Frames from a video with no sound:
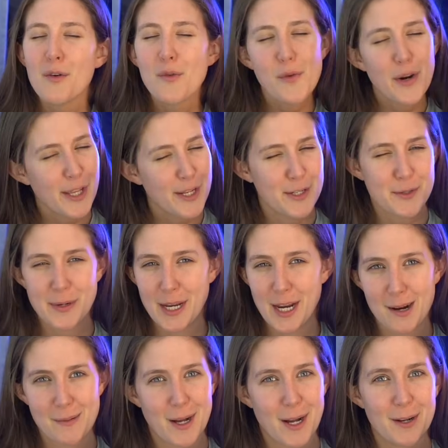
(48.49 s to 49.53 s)
really just want to
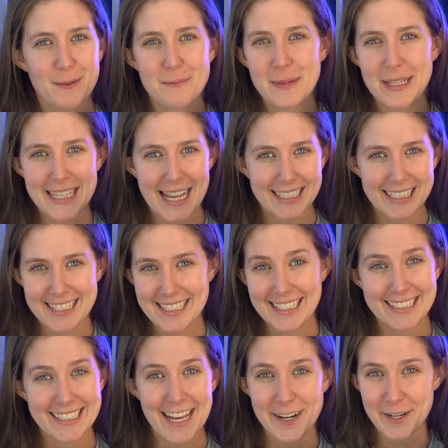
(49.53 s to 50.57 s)
hear about Miss
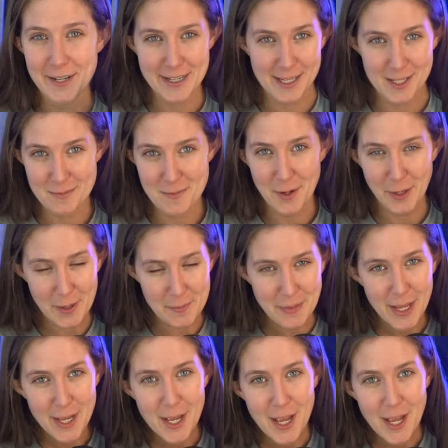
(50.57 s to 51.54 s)
Ellison and her testimony.